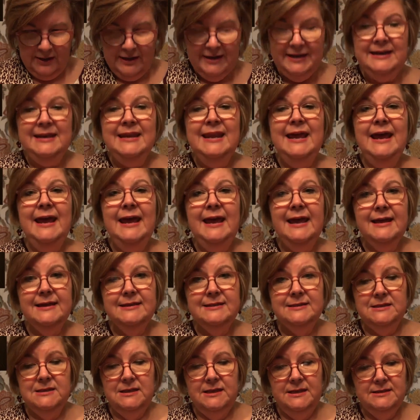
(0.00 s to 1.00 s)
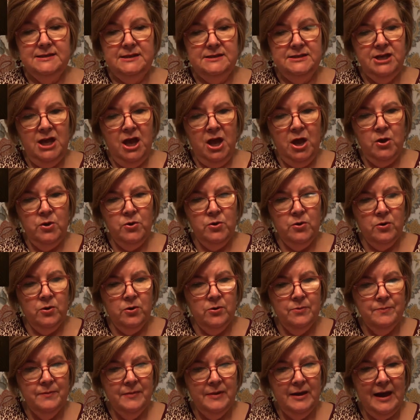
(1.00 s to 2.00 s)
Next is a
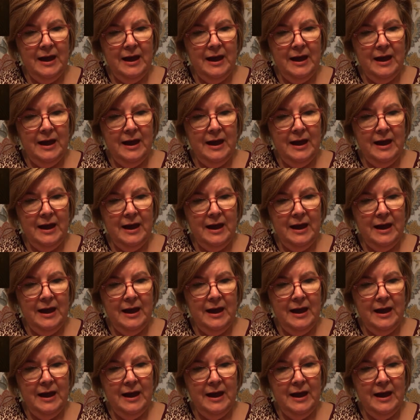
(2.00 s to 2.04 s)
toner.